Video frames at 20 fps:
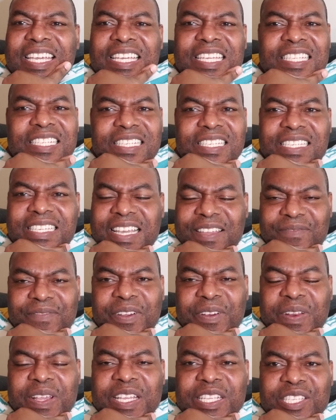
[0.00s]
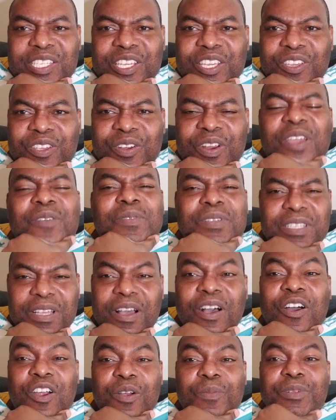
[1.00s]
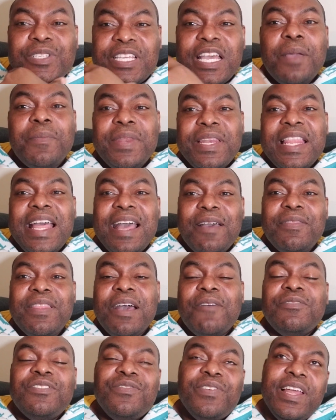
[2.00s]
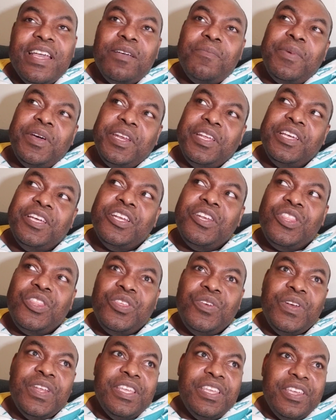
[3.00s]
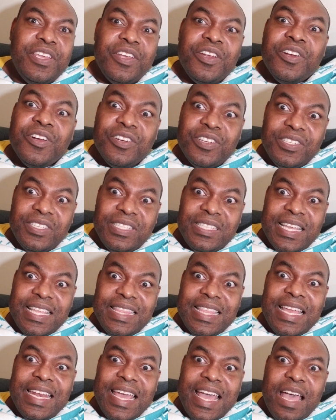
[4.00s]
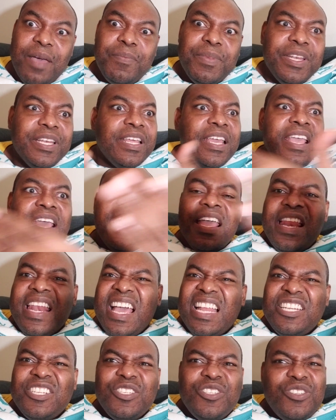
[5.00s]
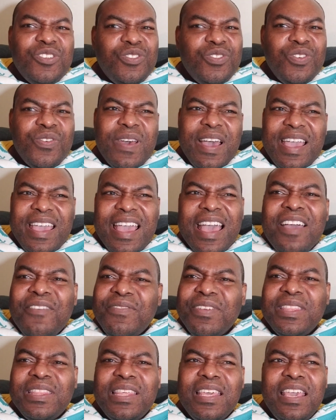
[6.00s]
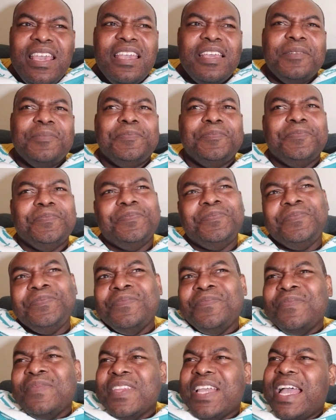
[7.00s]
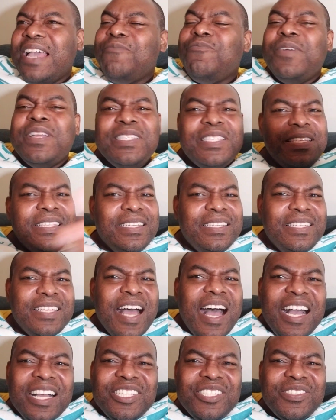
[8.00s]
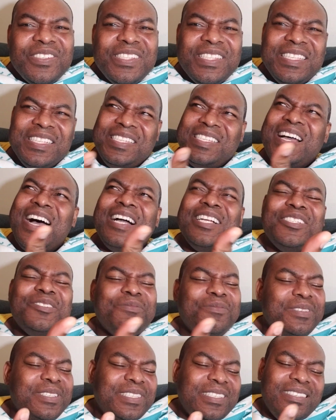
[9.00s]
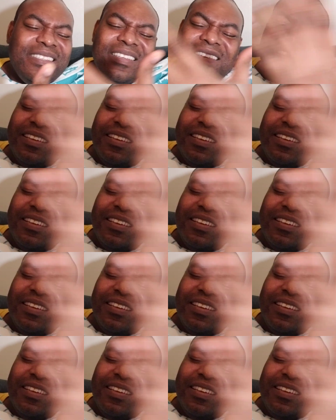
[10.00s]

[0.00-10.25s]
just get very insecure. It was a horrible time, and that was for like about a good 3 years that happened. And I just tried everything, and I went to the doctor, and the doctor was